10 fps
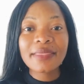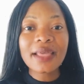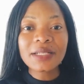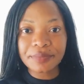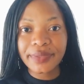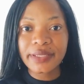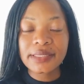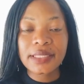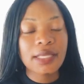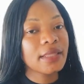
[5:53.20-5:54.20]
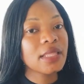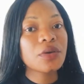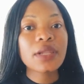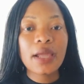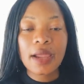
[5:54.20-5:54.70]
That means they're
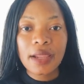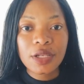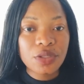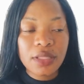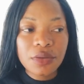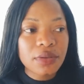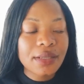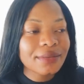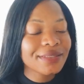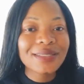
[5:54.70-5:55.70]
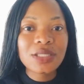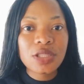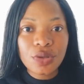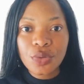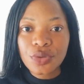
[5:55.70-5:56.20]
gonna hide, they're gonna just
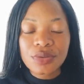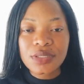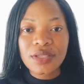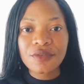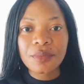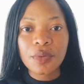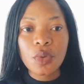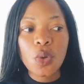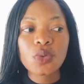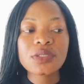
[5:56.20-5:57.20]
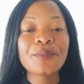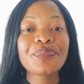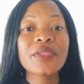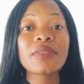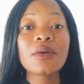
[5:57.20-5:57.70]
throw your CV because
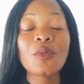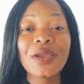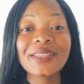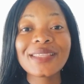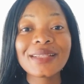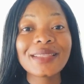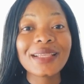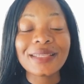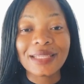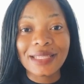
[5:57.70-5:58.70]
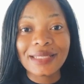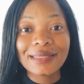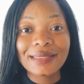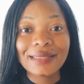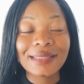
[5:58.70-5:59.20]
the words that they need,
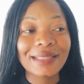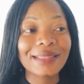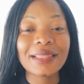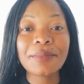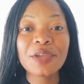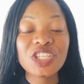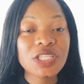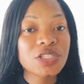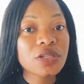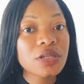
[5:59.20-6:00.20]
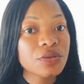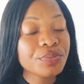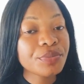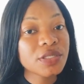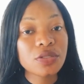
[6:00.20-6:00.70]
the machine is gonna not,
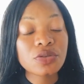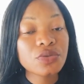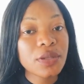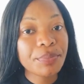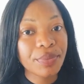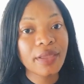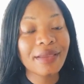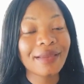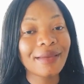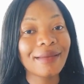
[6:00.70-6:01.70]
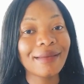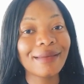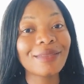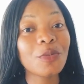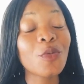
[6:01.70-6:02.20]
it's not gonna pick
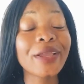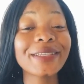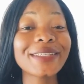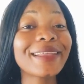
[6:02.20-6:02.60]
the words